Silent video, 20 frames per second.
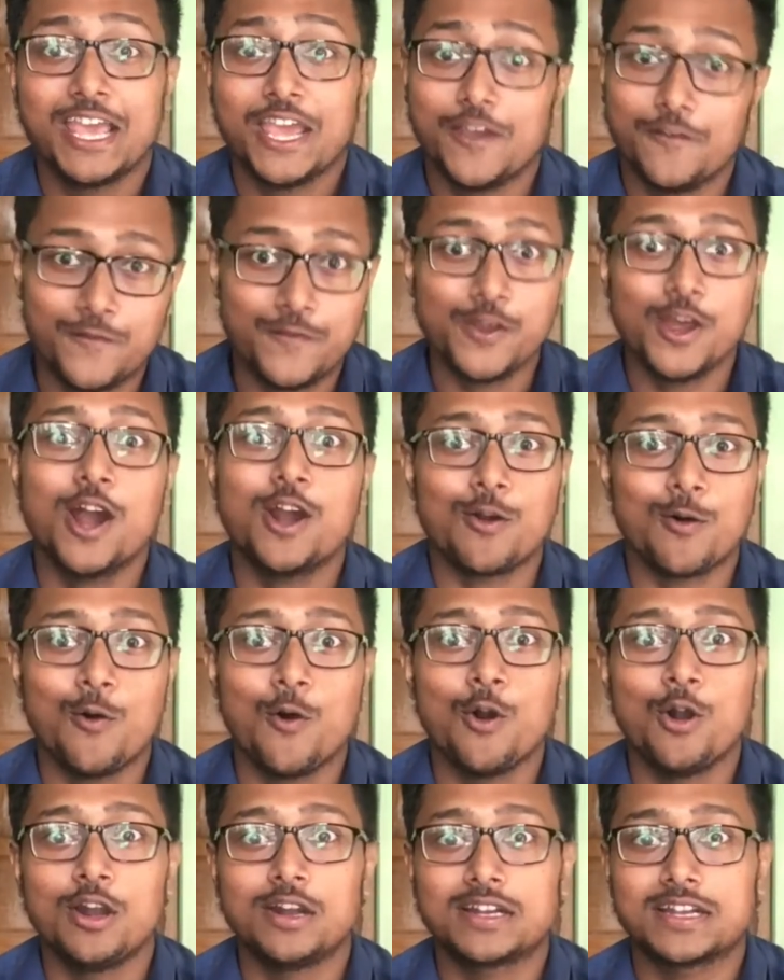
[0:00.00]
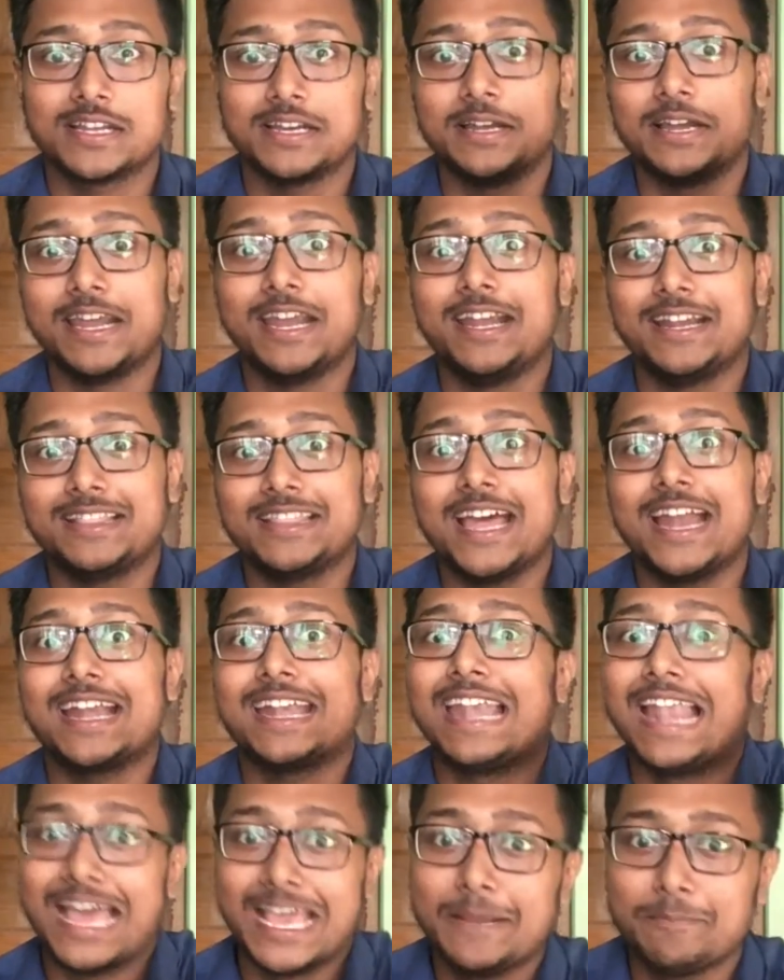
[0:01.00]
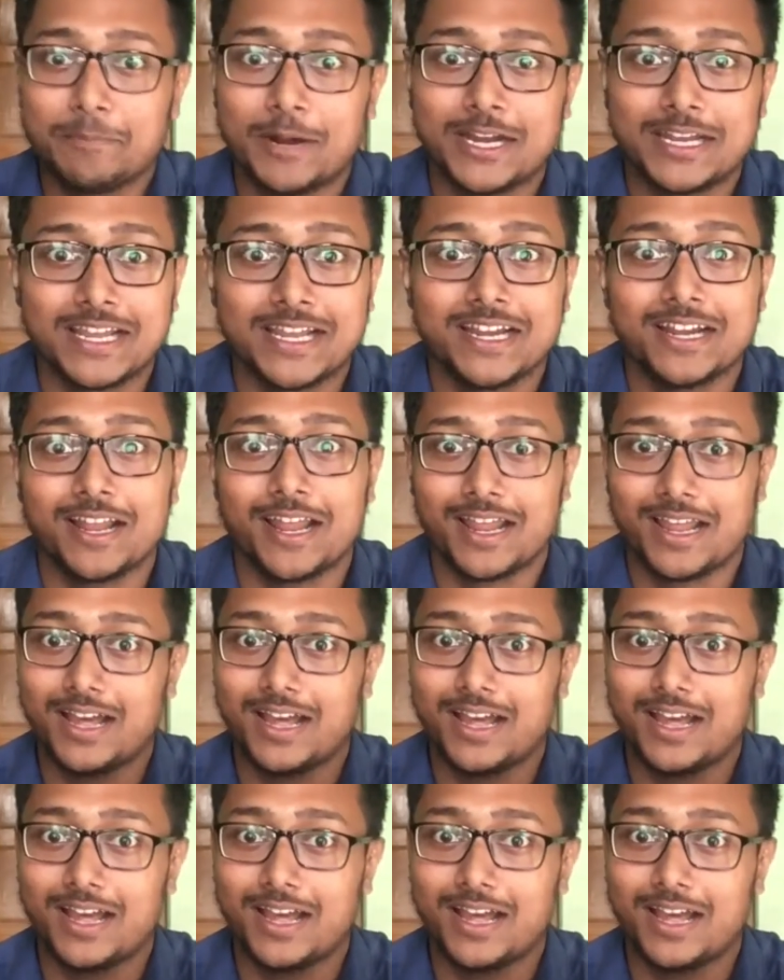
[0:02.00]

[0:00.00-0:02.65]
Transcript: If you are old, hit that like button